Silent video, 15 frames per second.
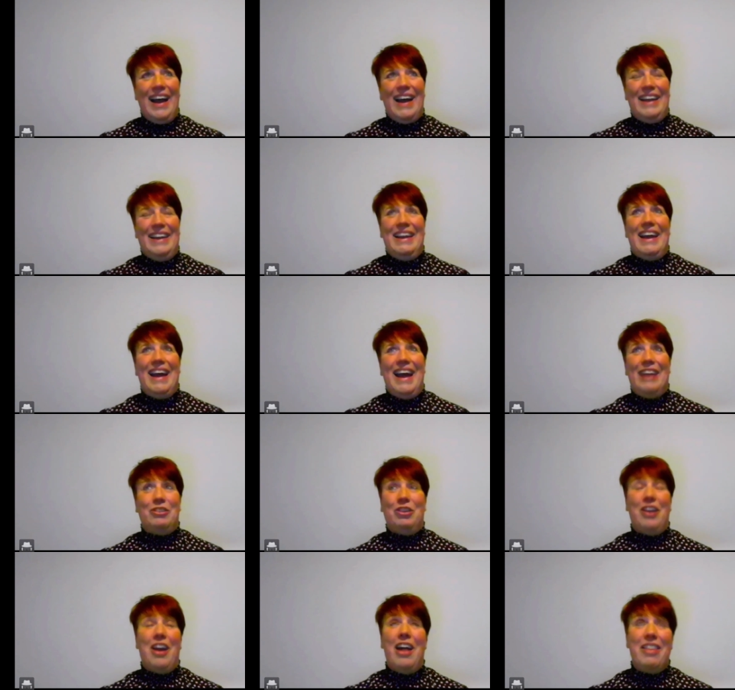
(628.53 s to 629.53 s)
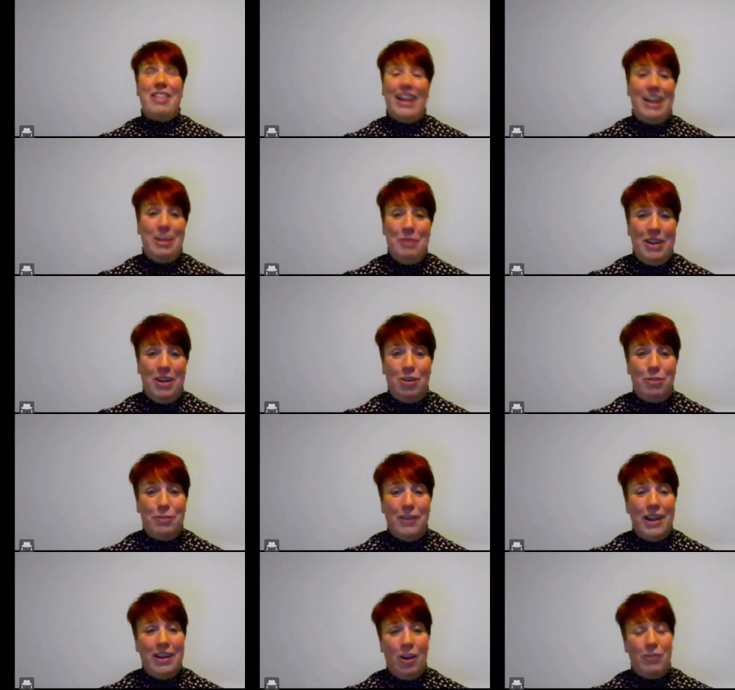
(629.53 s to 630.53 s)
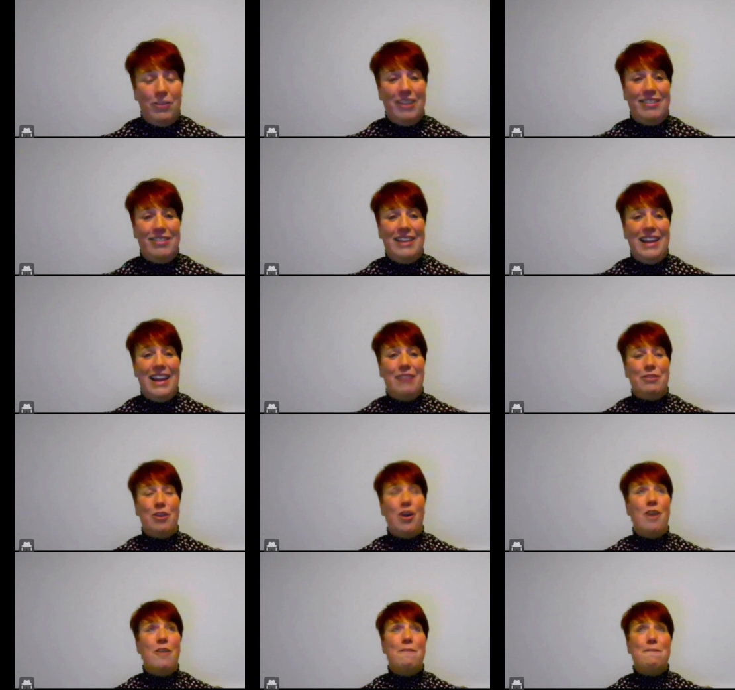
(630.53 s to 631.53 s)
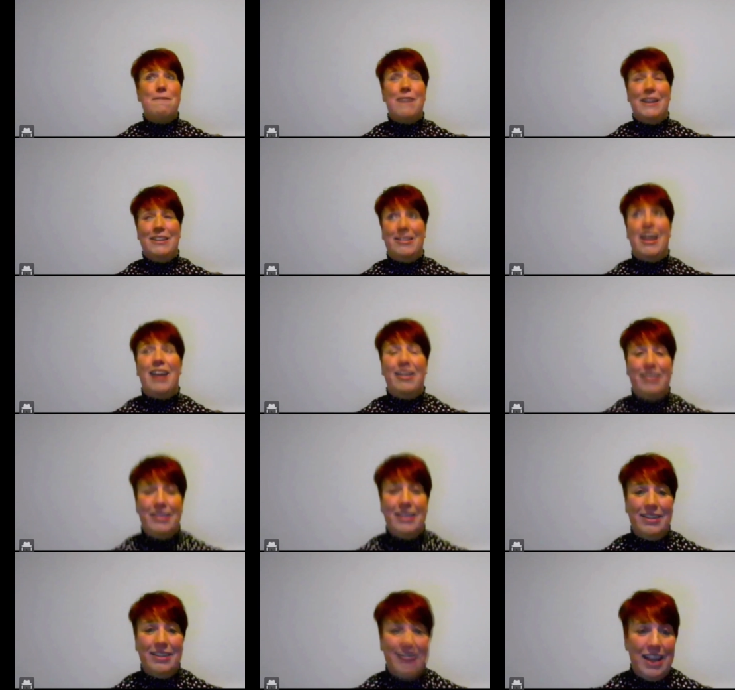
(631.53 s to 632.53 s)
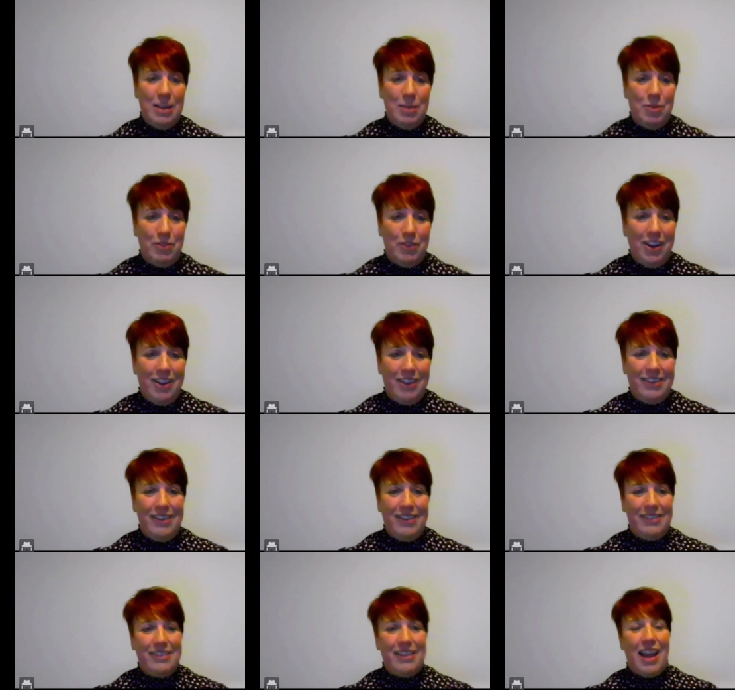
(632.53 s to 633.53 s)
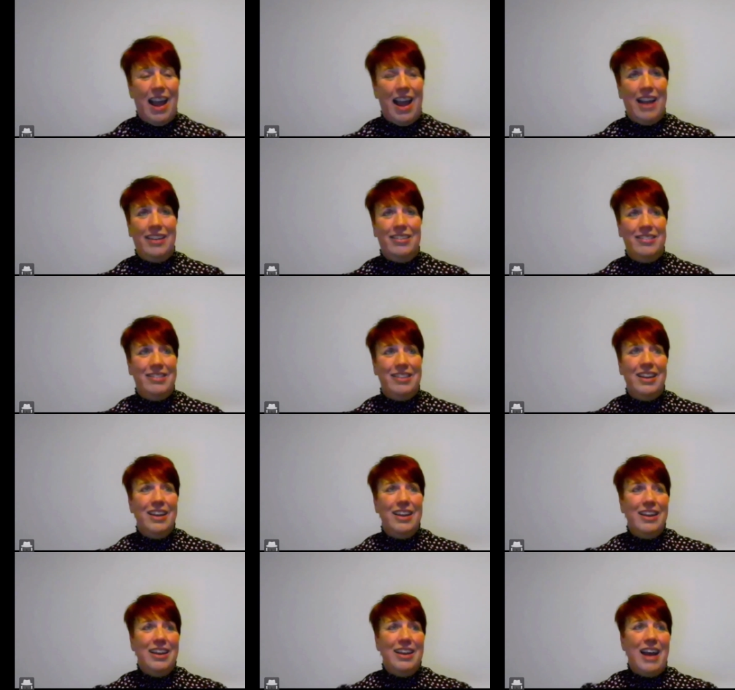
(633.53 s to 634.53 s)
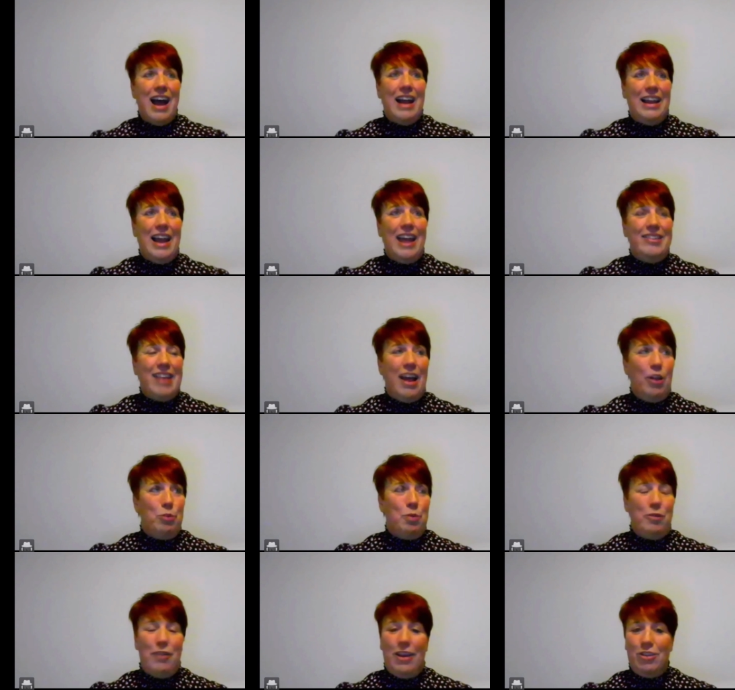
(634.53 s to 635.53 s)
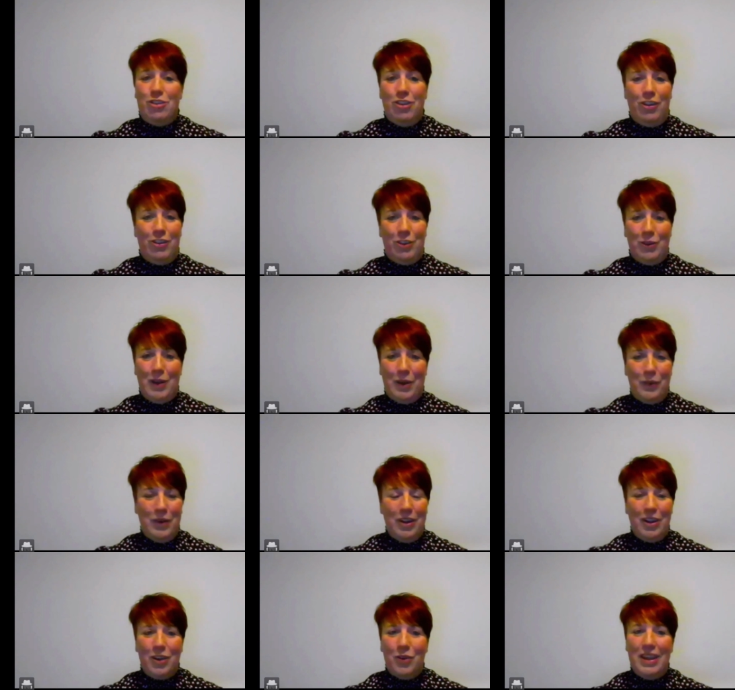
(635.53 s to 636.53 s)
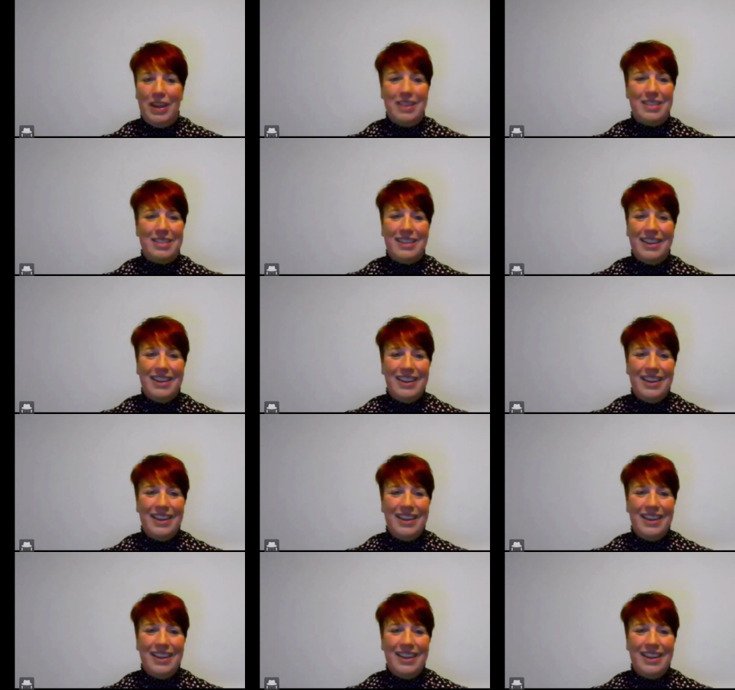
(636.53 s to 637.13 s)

And I just can't thank him enough. And obviously, I've got a fantastic team of nurses and allied health professionals who I work with.